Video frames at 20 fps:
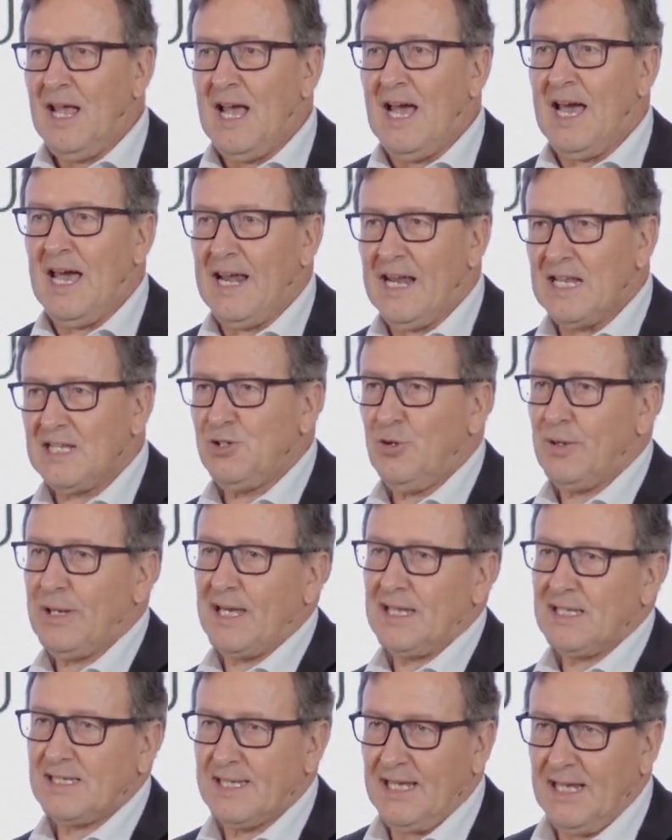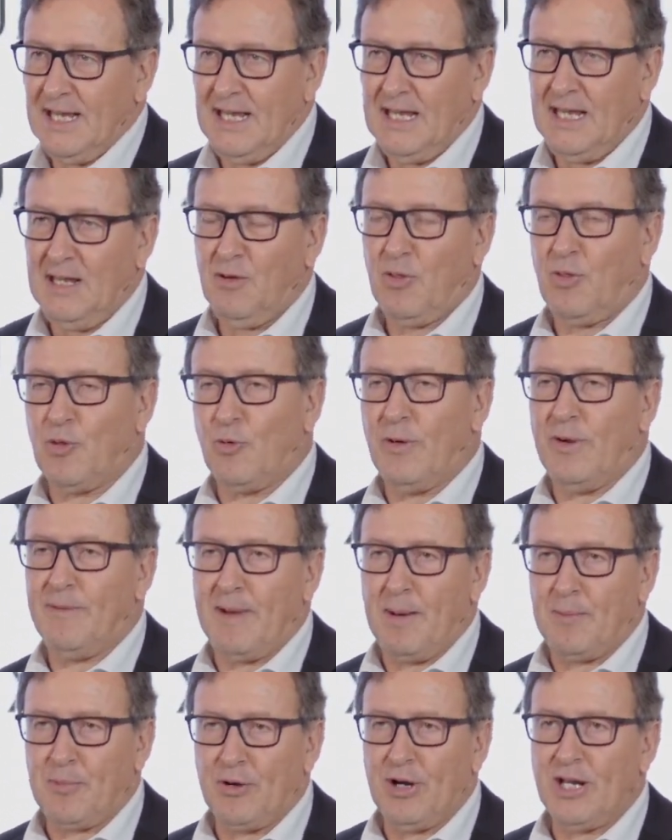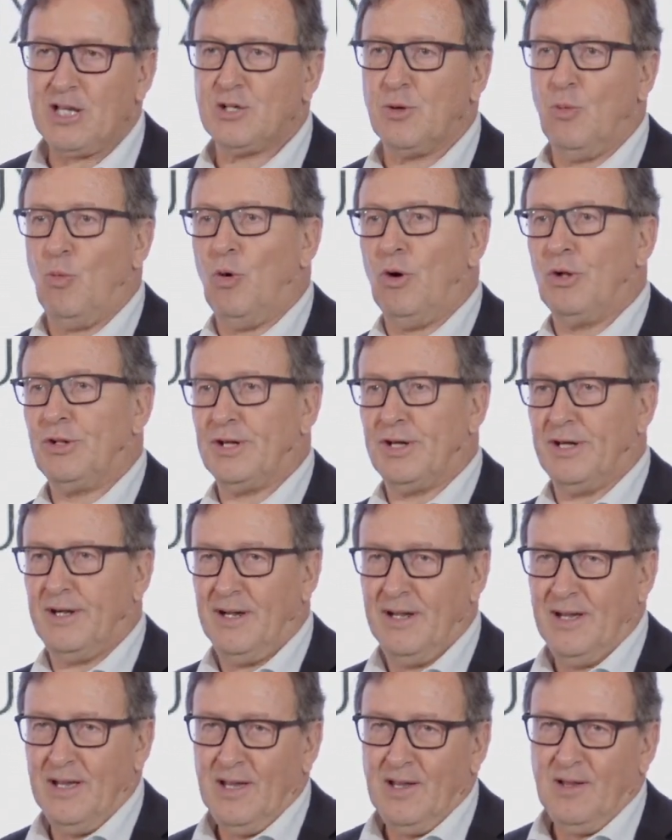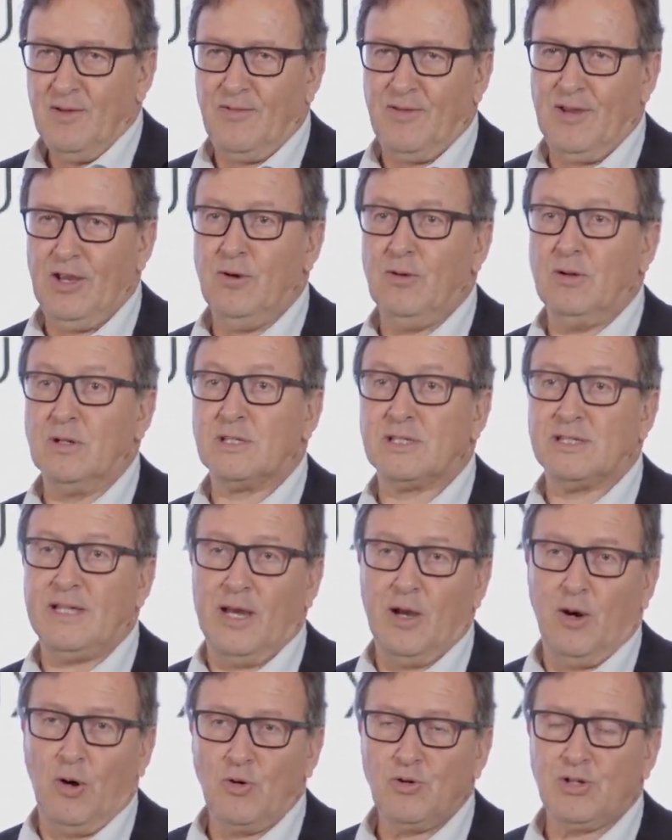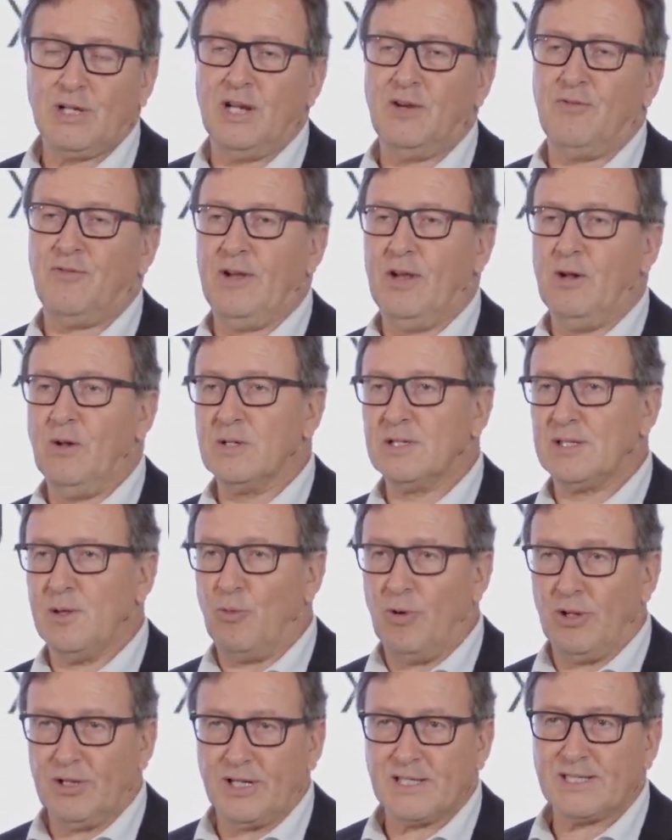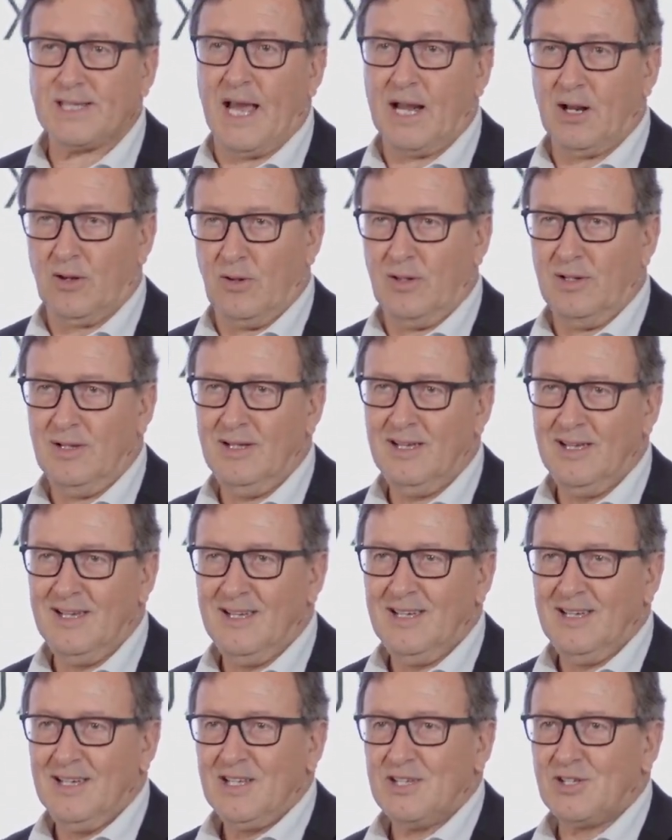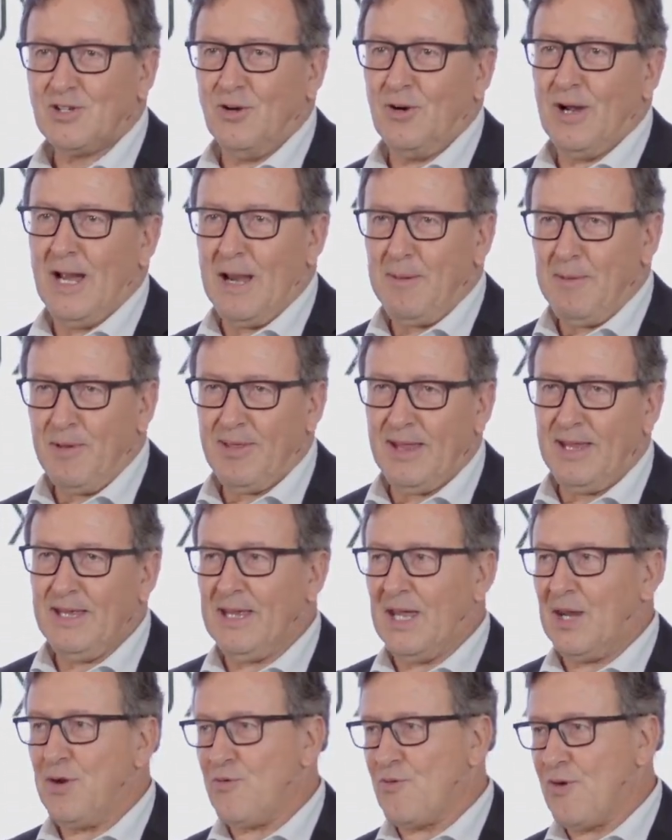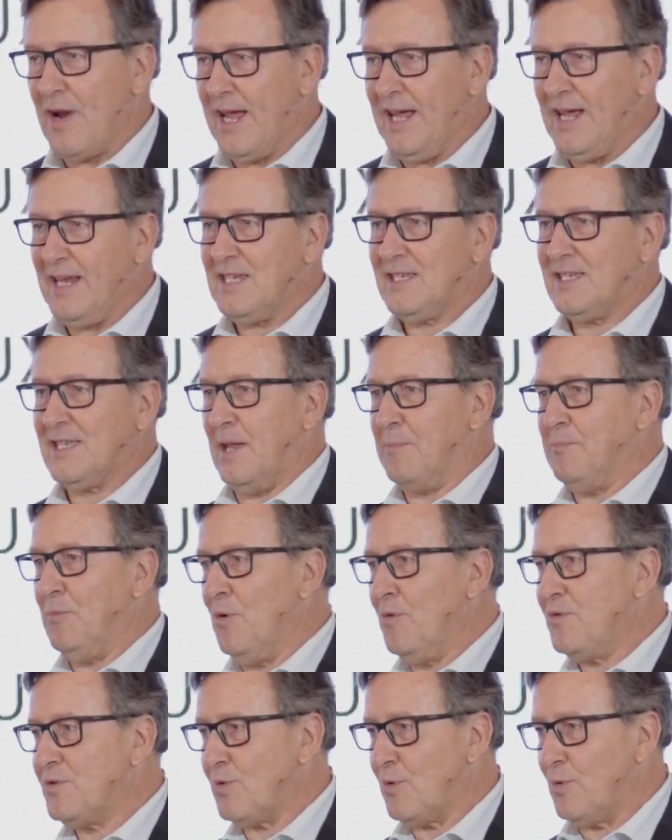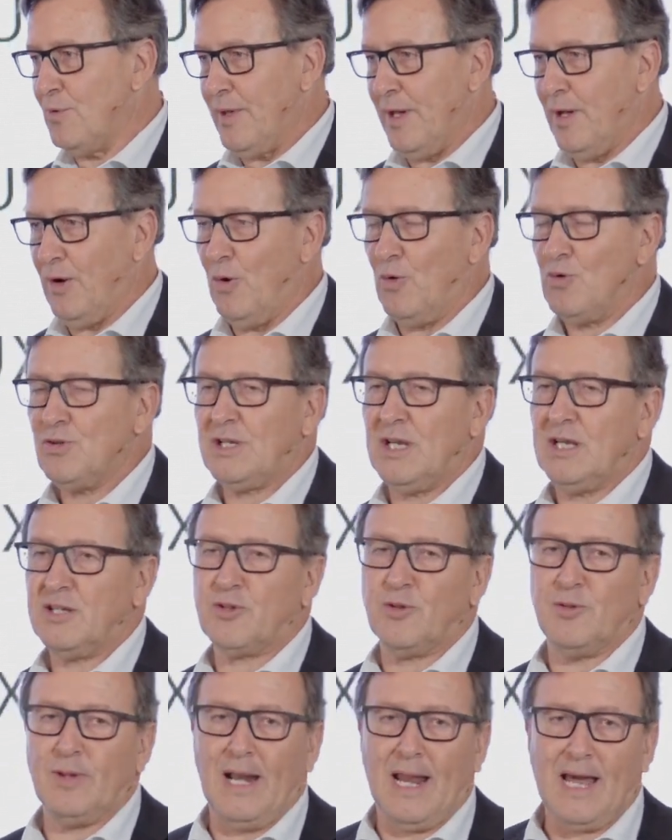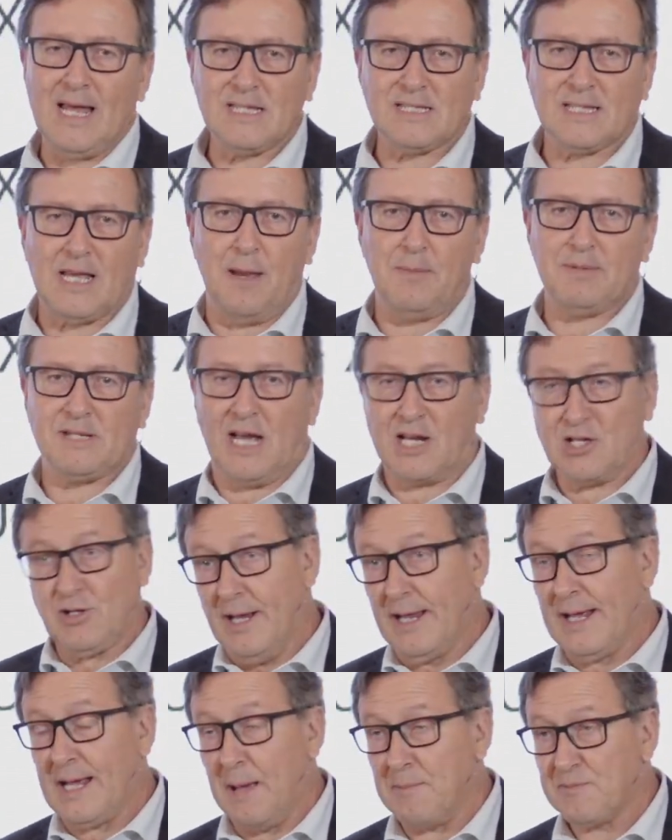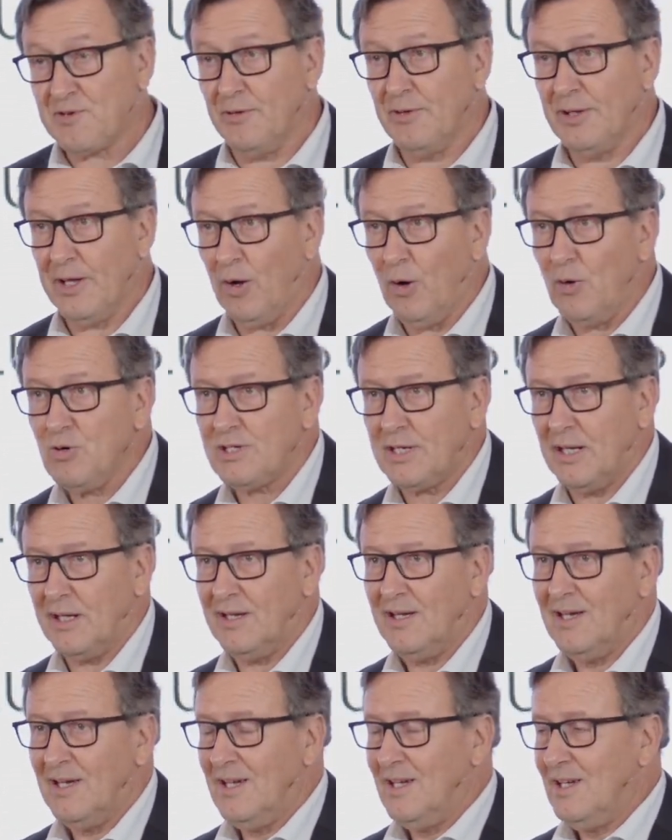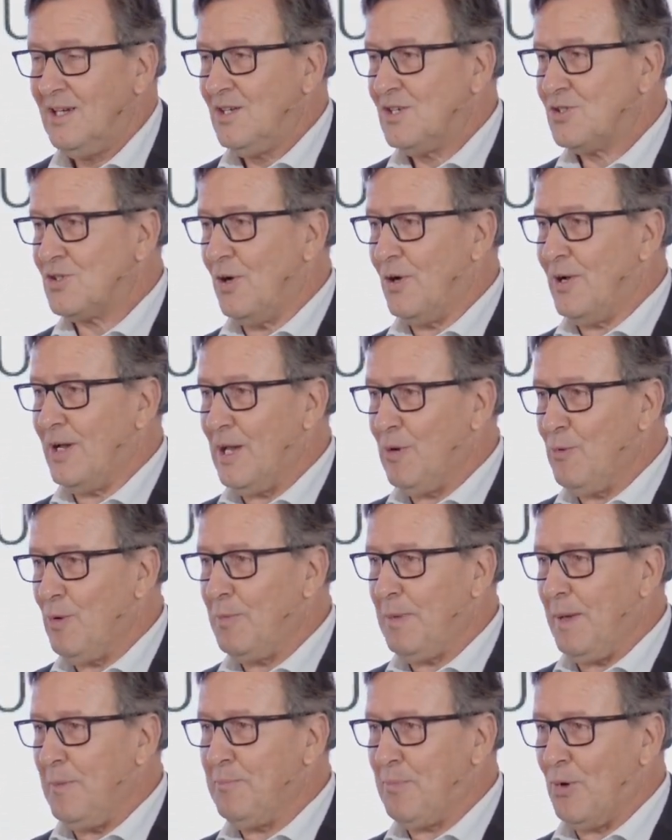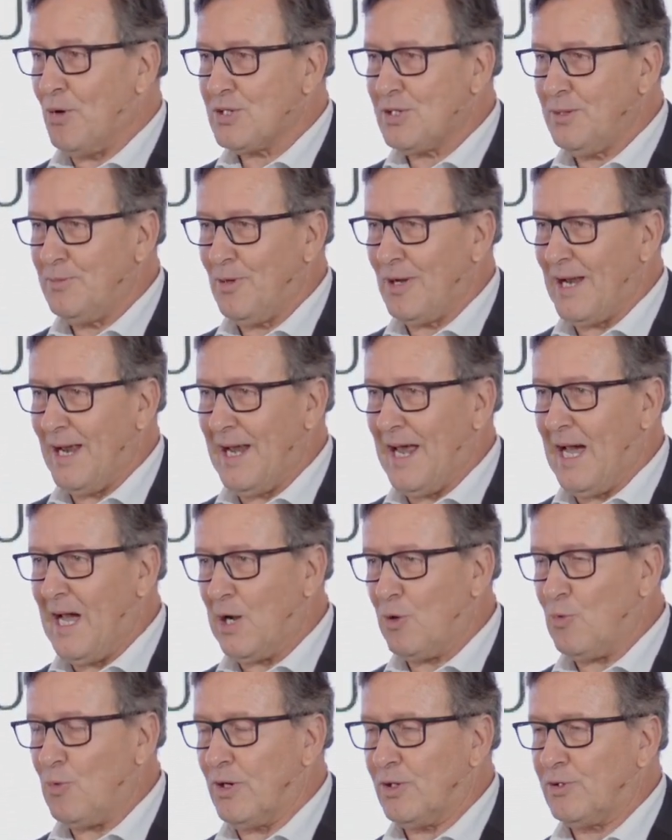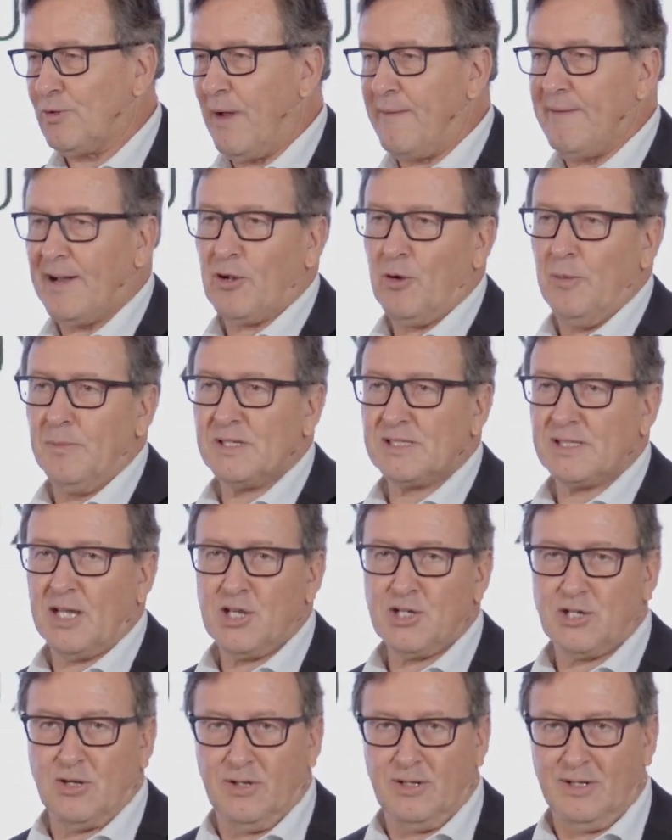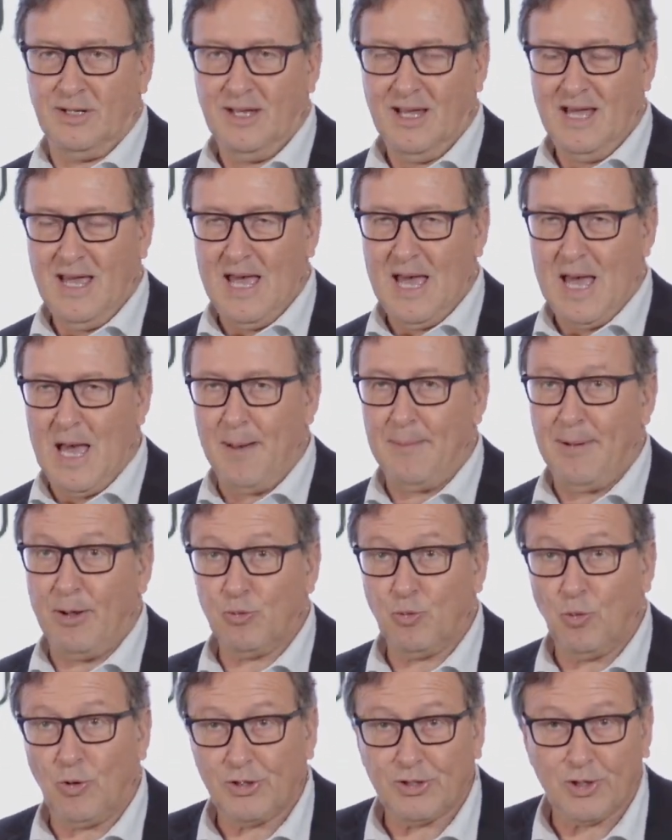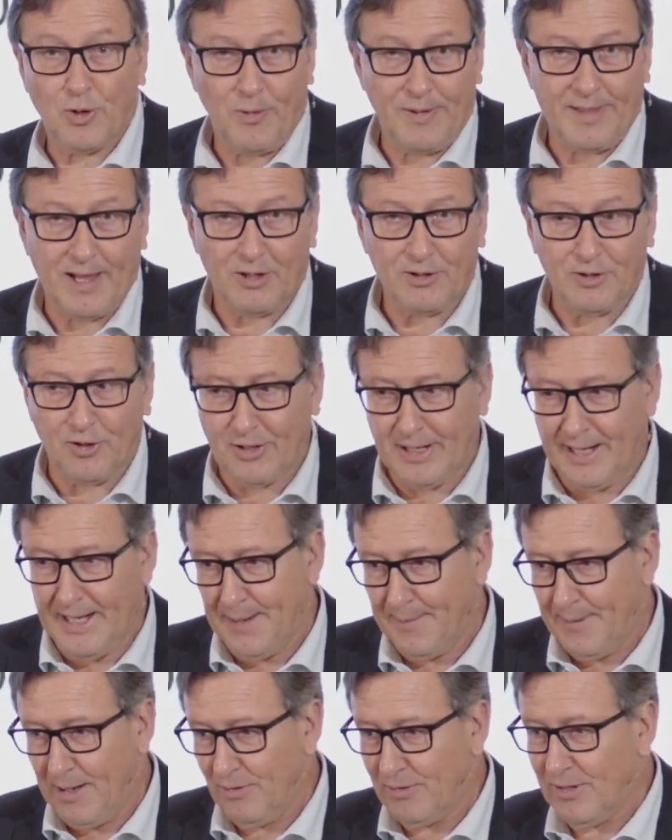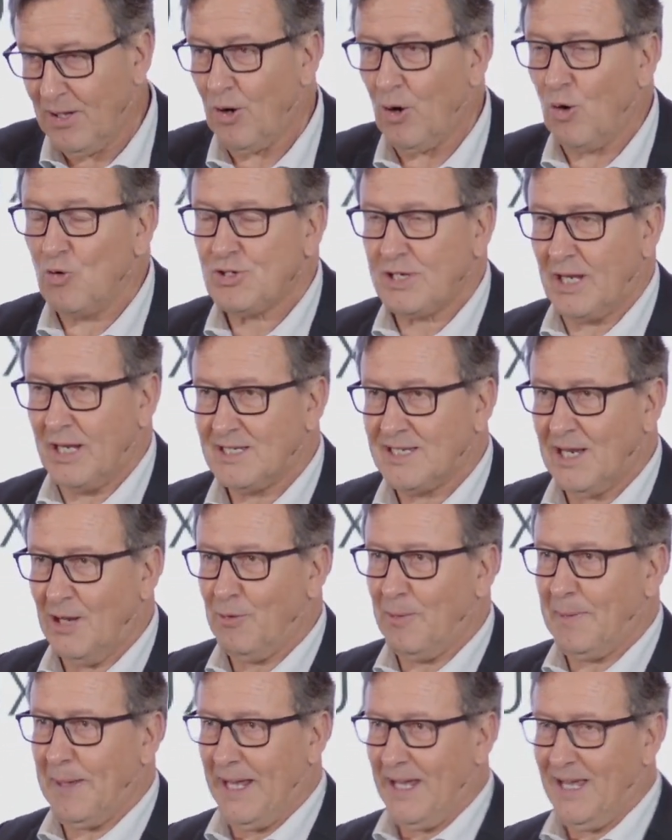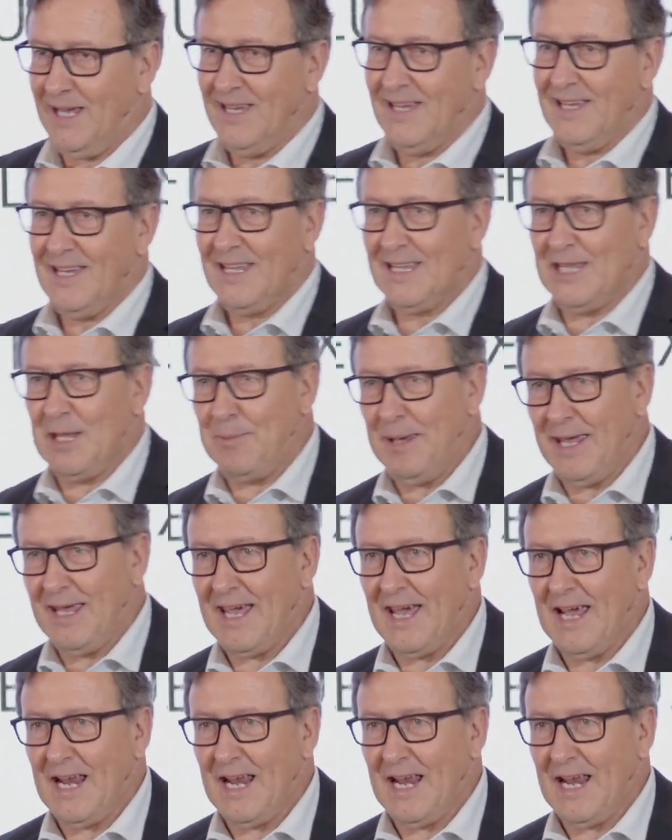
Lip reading: And as you can see, through evaporation, water fuels, the ocean fuels the water cycle. So everything that rains, that moves through the ocean, through the landscapes, actually comes from the ocean. So it will be impossible and awkward to have a conversation about water without talking about oceans. It will be the big